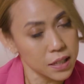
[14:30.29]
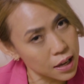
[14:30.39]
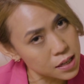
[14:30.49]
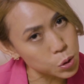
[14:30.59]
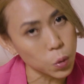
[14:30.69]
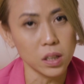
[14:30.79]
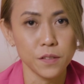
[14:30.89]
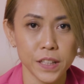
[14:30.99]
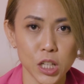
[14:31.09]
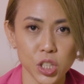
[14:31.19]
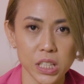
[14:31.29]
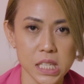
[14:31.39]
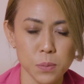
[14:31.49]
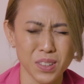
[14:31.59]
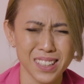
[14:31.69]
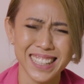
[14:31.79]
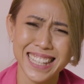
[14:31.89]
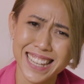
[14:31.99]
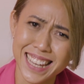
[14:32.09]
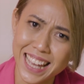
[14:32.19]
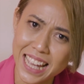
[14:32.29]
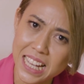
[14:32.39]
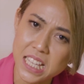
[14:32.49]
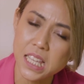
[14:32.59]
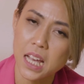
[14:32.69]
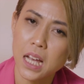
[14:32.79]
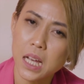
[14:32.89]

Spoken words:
Yes, qualification is important. Yes.